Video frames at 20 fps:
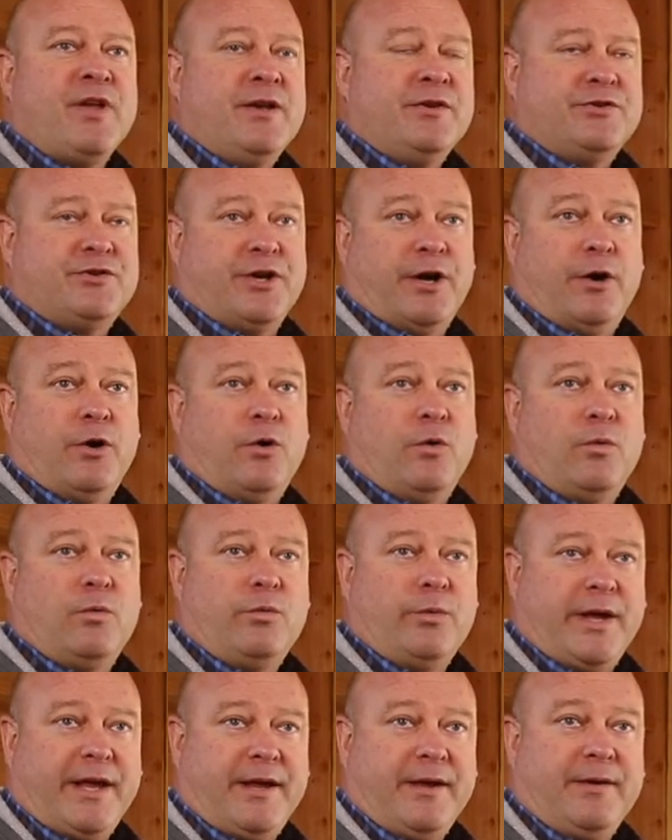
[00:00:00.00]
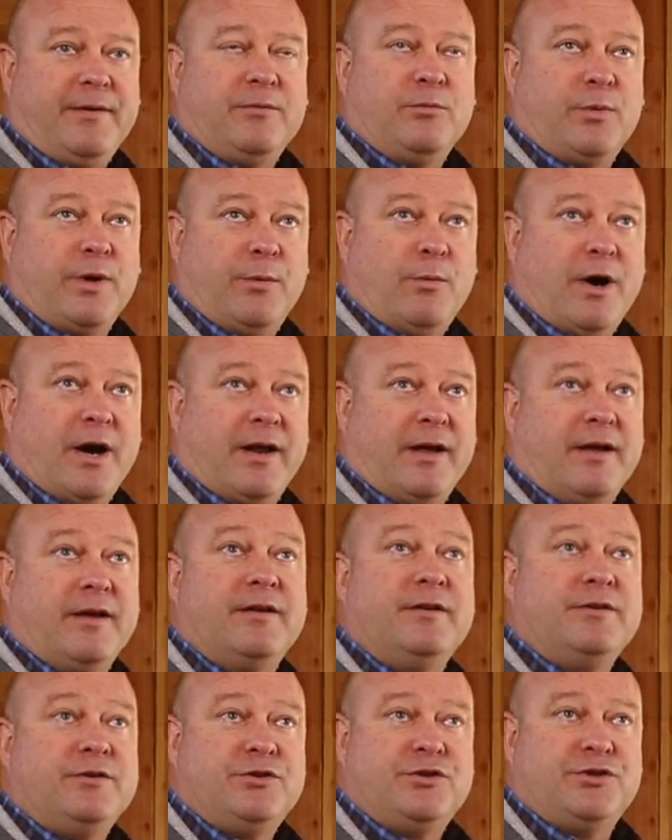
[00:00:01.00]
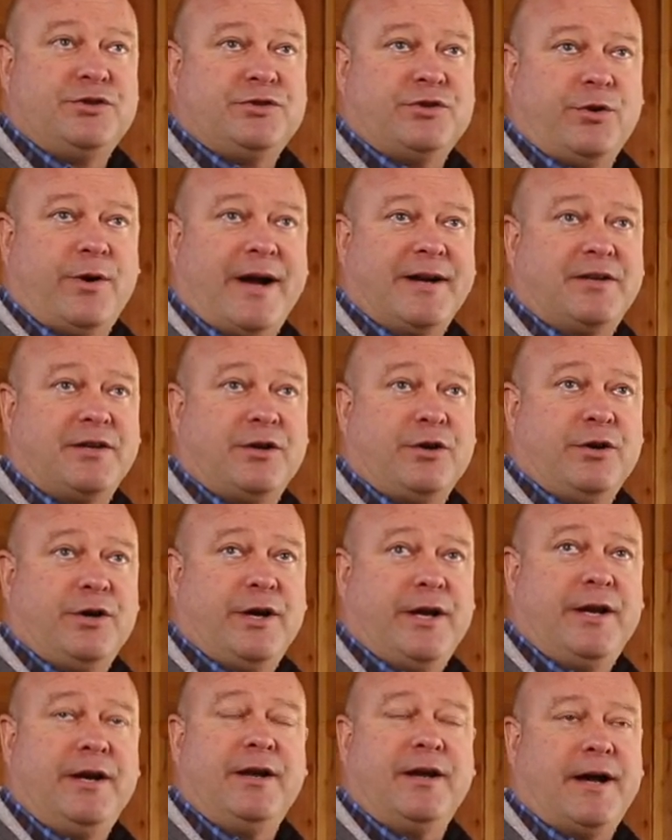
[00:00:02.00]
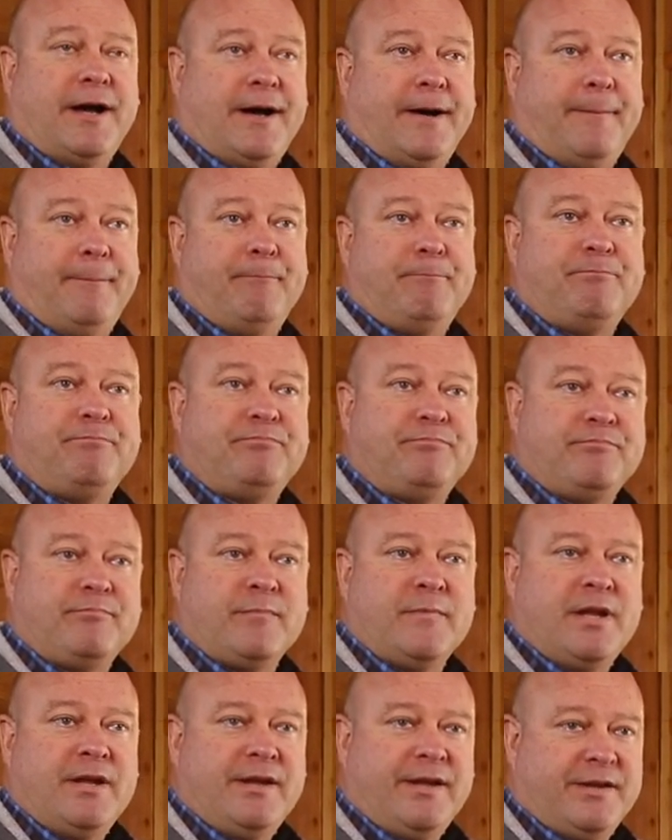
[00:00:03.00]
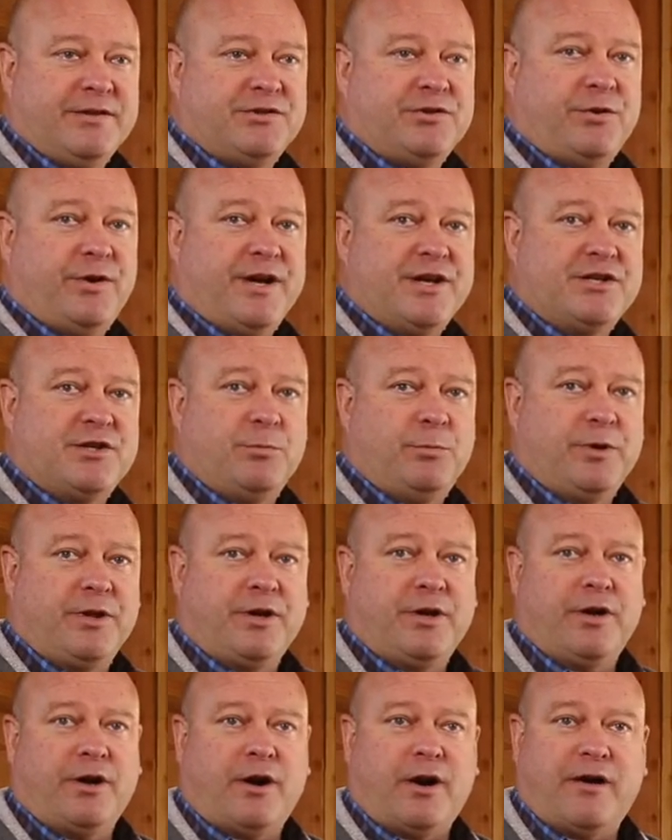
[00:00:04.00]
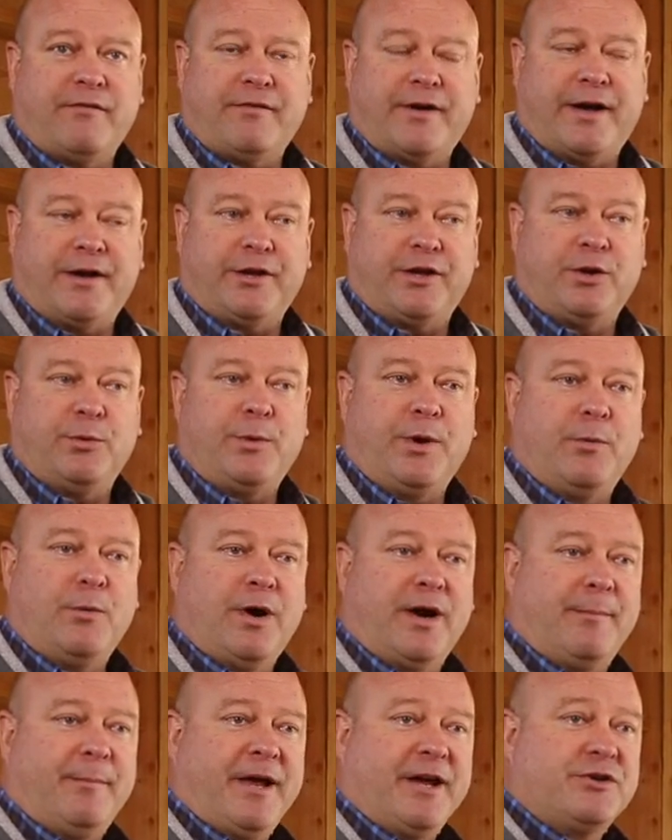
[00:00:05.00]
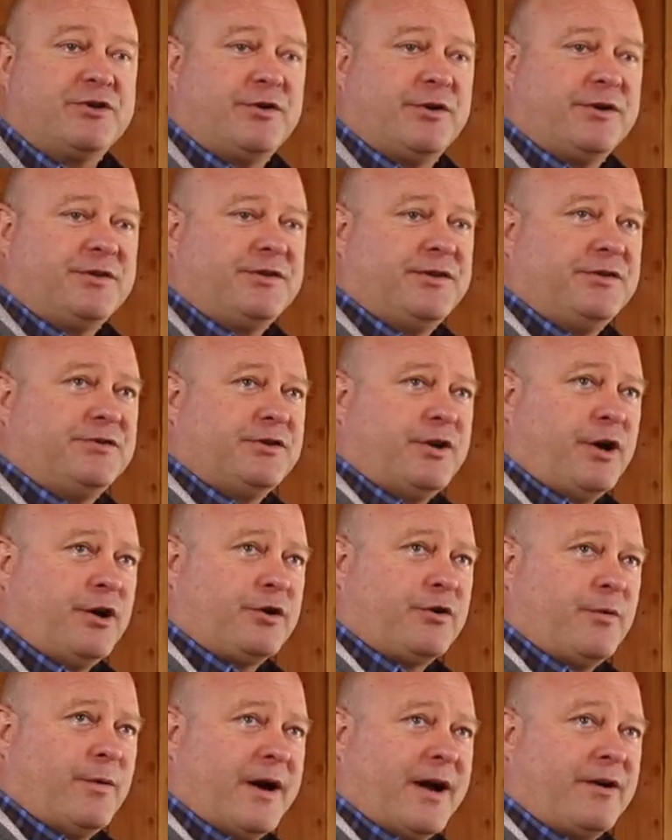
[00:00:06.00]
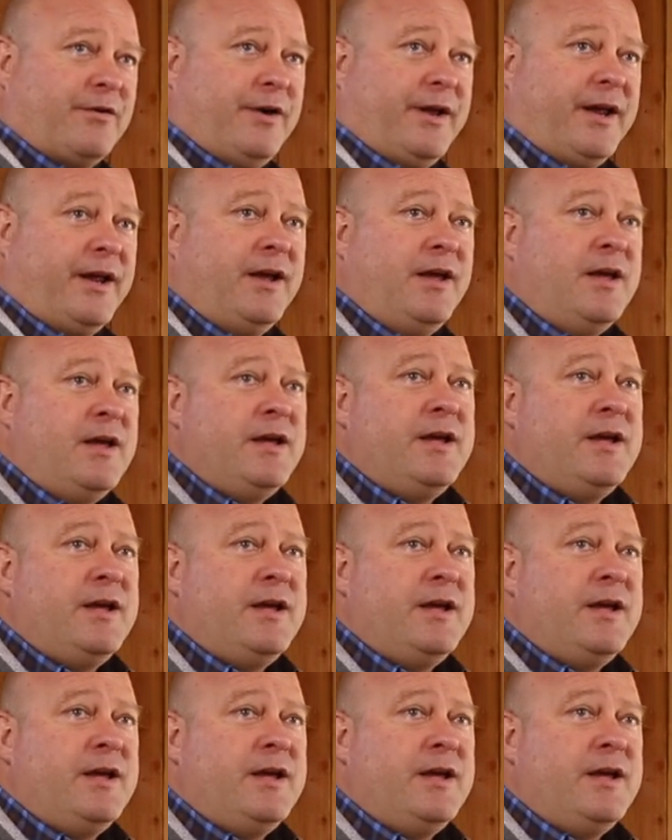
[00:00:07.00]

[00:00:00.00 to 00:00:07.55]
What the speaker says: So we want to select a good insulation with a good R value. We want to make sure it's installed correctly.